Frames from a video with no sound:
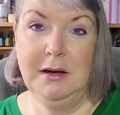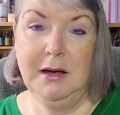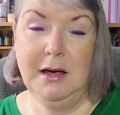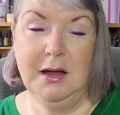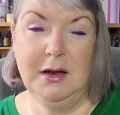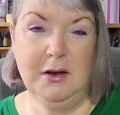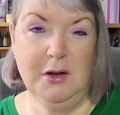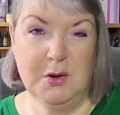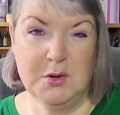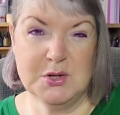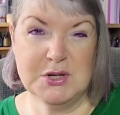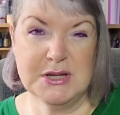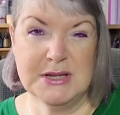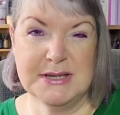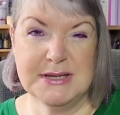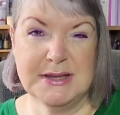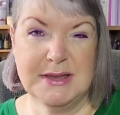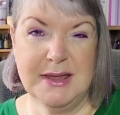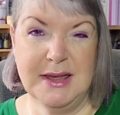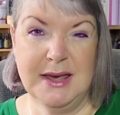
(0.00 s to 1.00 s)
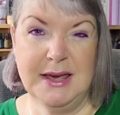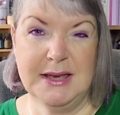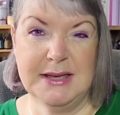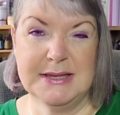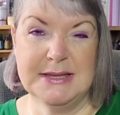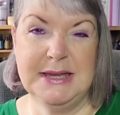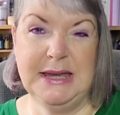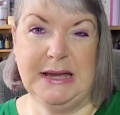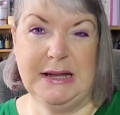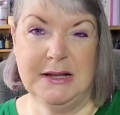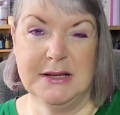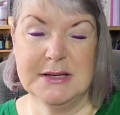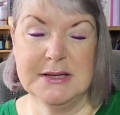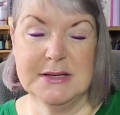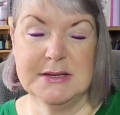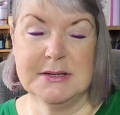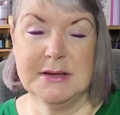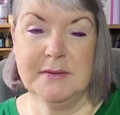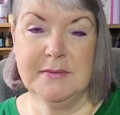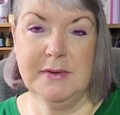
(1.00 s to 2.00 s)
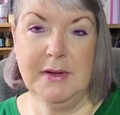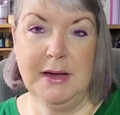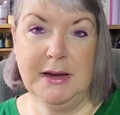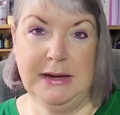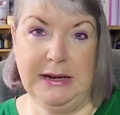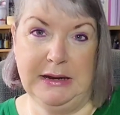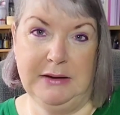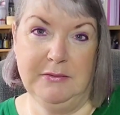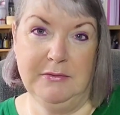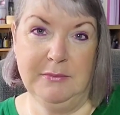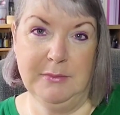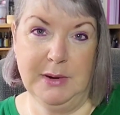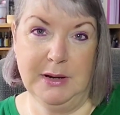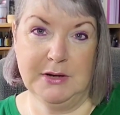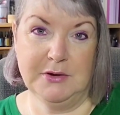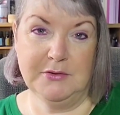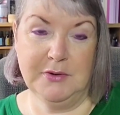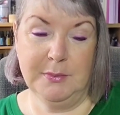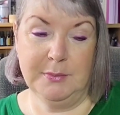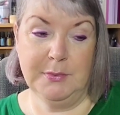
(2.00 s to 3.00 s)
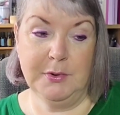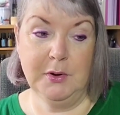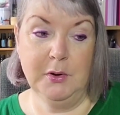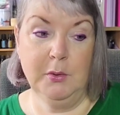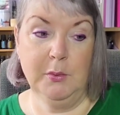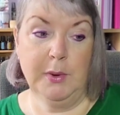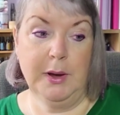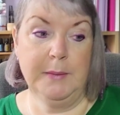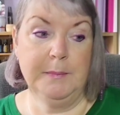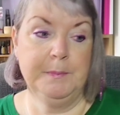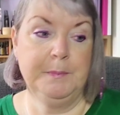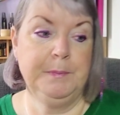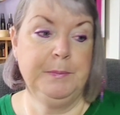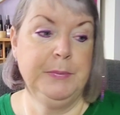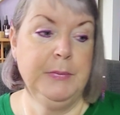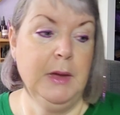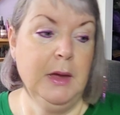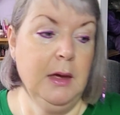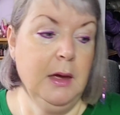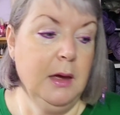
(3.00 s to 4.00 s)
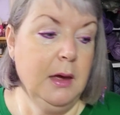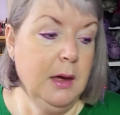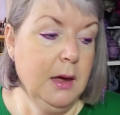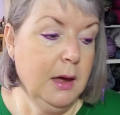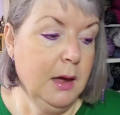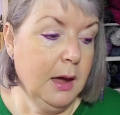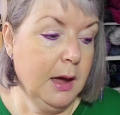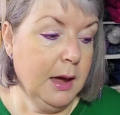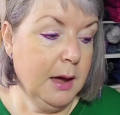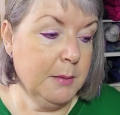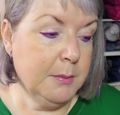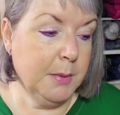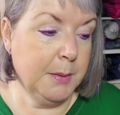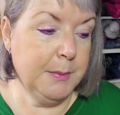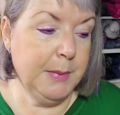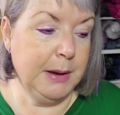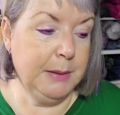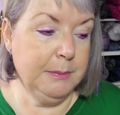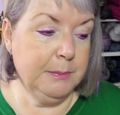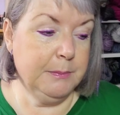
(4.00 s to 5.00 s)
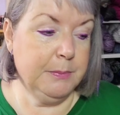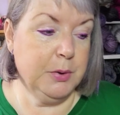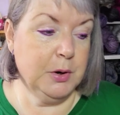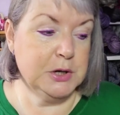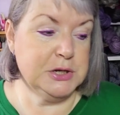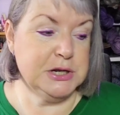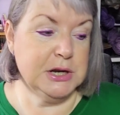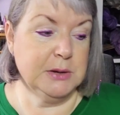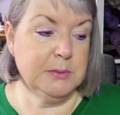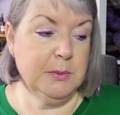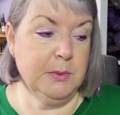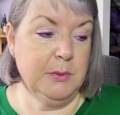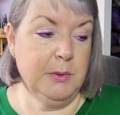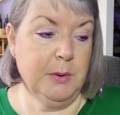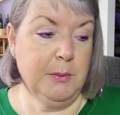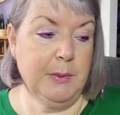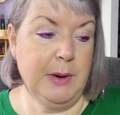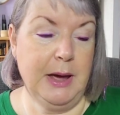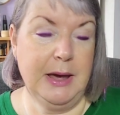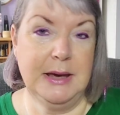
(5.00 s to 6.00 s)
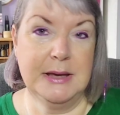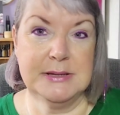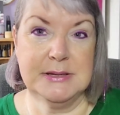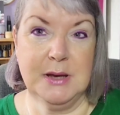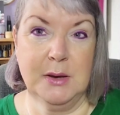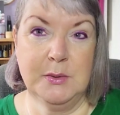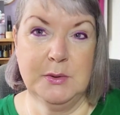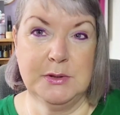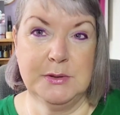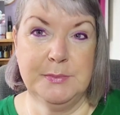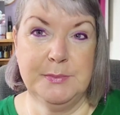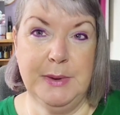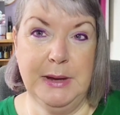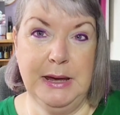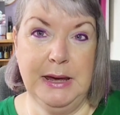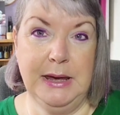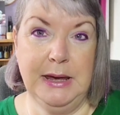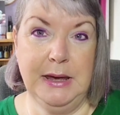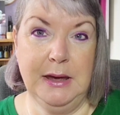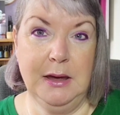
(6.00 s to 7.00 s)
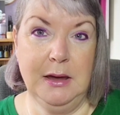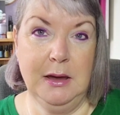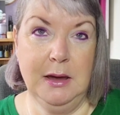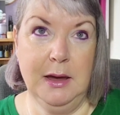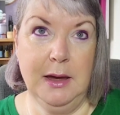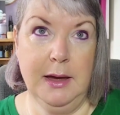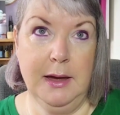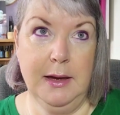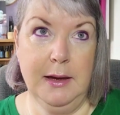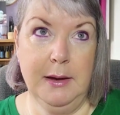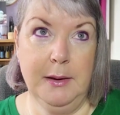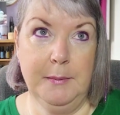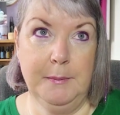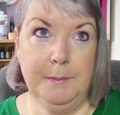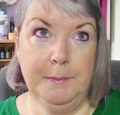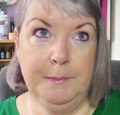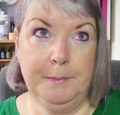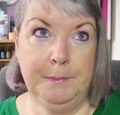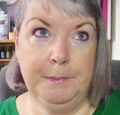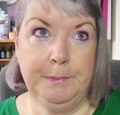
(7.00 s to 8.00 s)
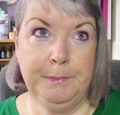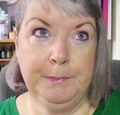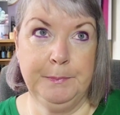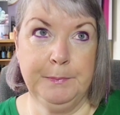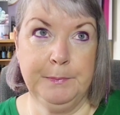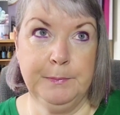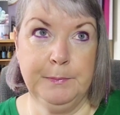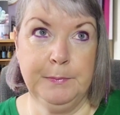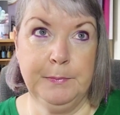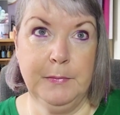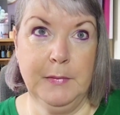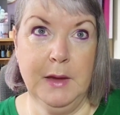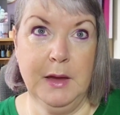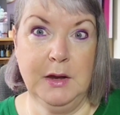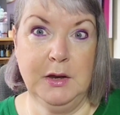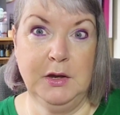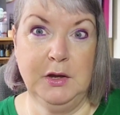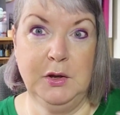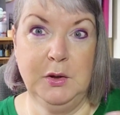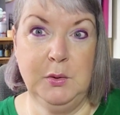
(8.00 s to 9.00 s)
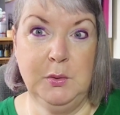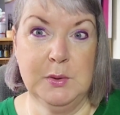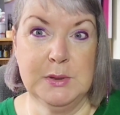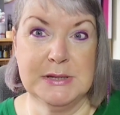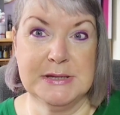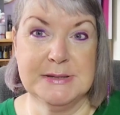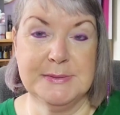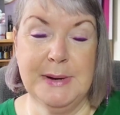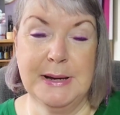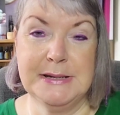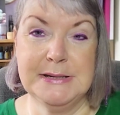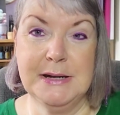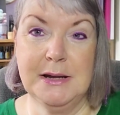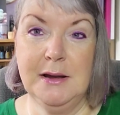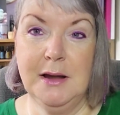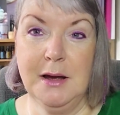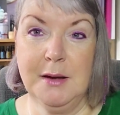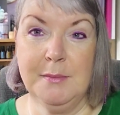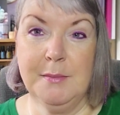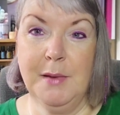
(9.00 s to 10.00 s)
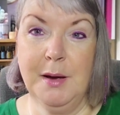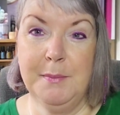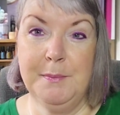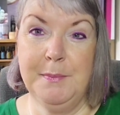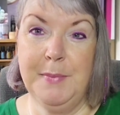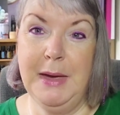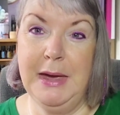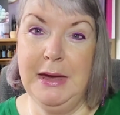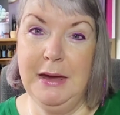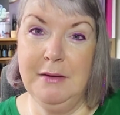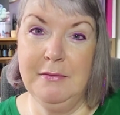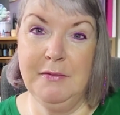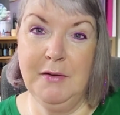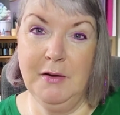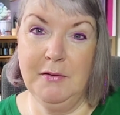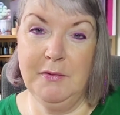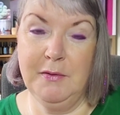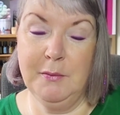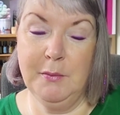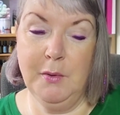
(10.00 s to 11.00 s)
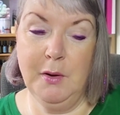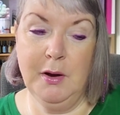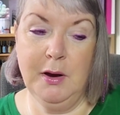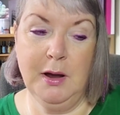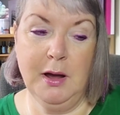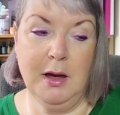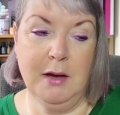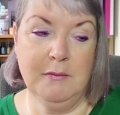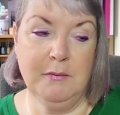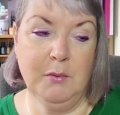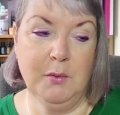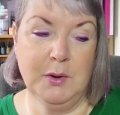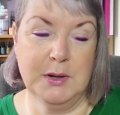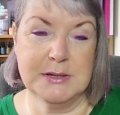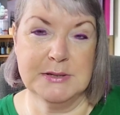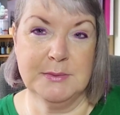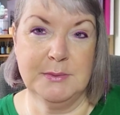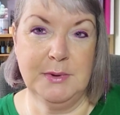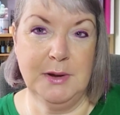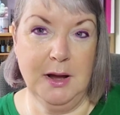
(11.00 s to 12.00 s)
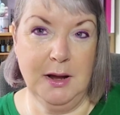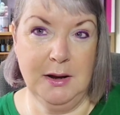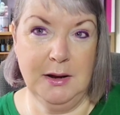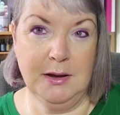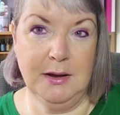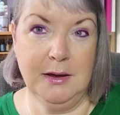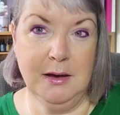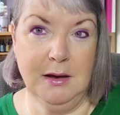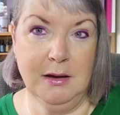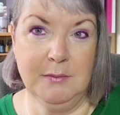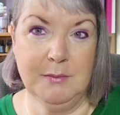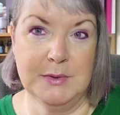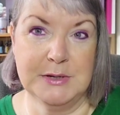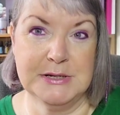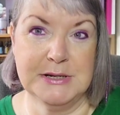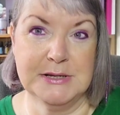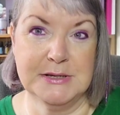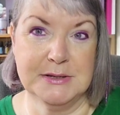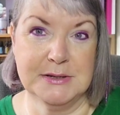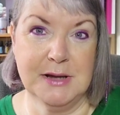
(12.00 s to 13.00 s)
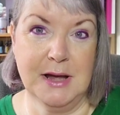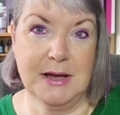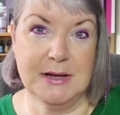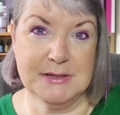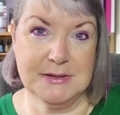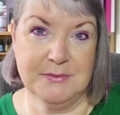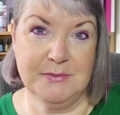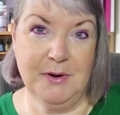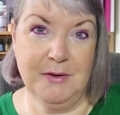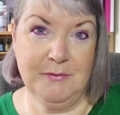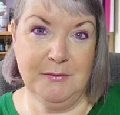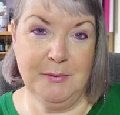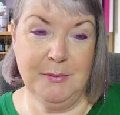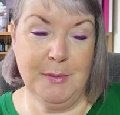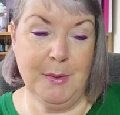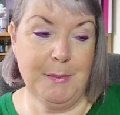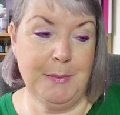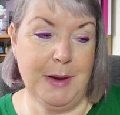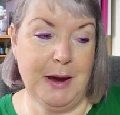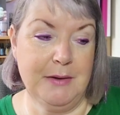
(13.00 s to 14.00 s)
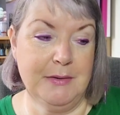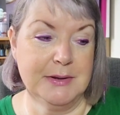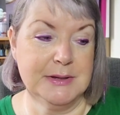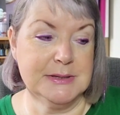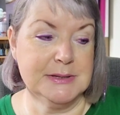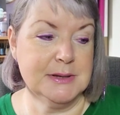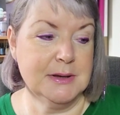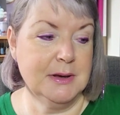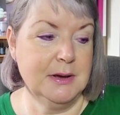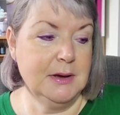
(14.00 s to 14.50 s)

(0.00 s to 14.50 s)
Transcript: and notions and things, needles and stuff that I need for my trip to Norway. My main project when we're away is going to be a new sweater, like my pink fluffy one. I've ordered some lilac yarn, which has arrived with my parents.